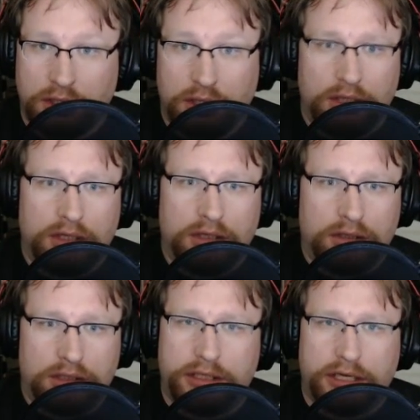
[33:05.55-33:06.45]
If there's
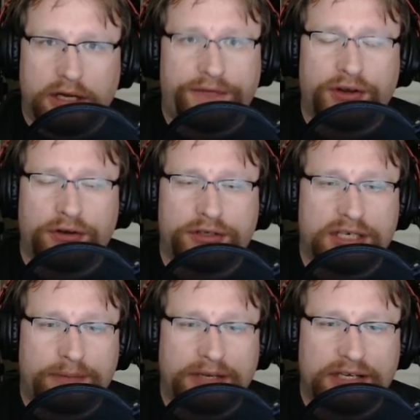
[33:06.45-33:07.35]
100 pictures, you have
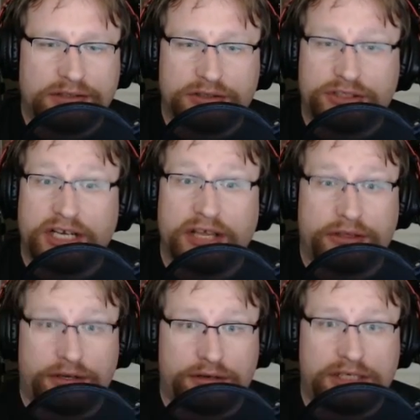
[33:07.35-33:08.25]
13 pictures. You're
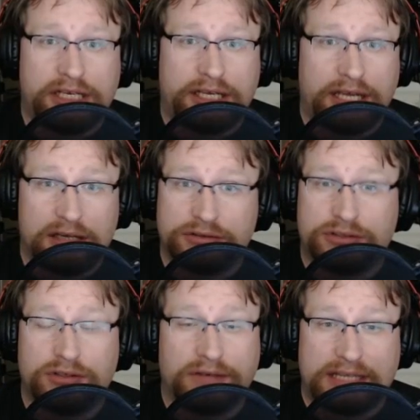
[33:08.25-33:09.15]
getting 13
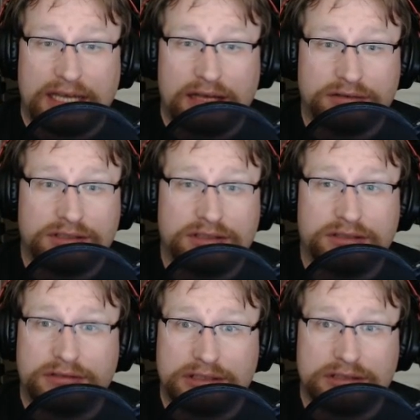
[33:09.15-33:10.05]
counts. You have
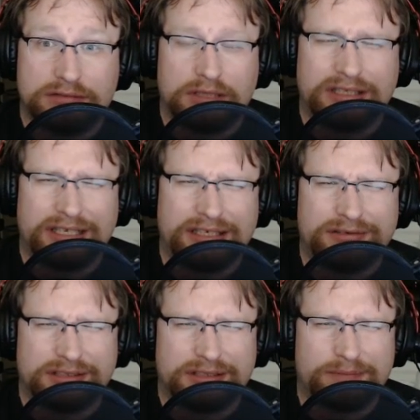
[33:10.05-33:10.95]
1,000. You get they
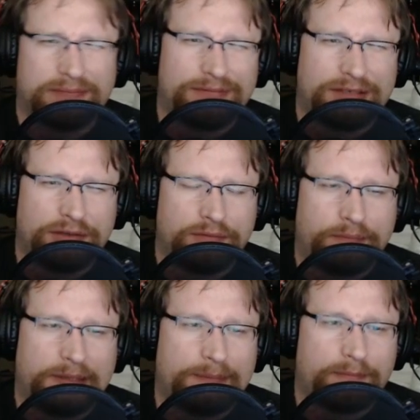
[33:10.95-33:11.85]
usually do
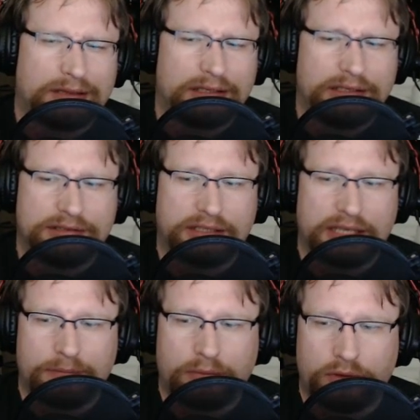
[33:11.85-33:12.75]
please
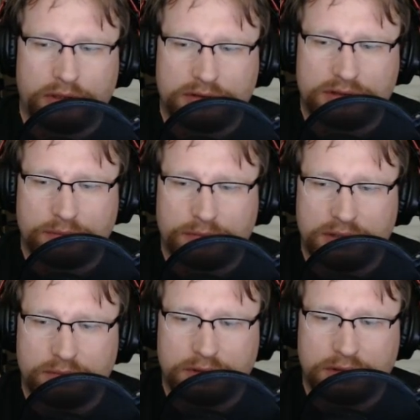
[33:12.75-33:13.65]
at that point or something.